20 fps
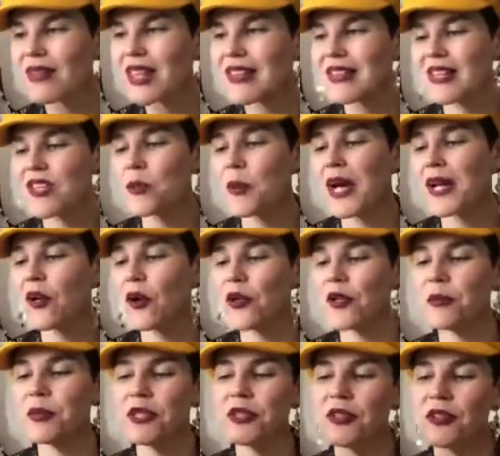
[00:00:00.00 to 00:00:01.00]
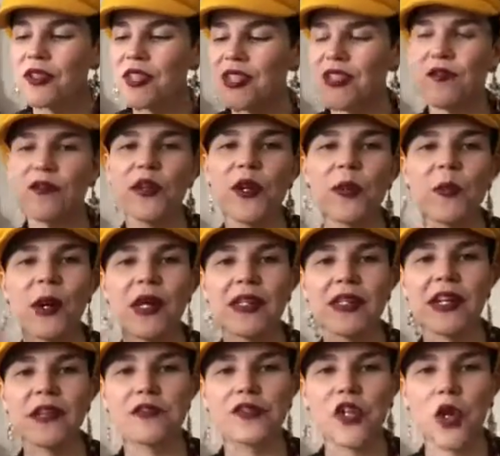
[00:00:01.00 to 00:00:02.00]
that's why I got it, but you can see it's a very
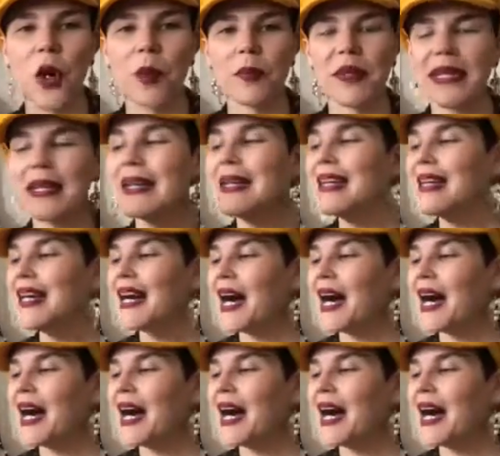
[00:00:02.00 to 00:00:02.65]
well-loved copy,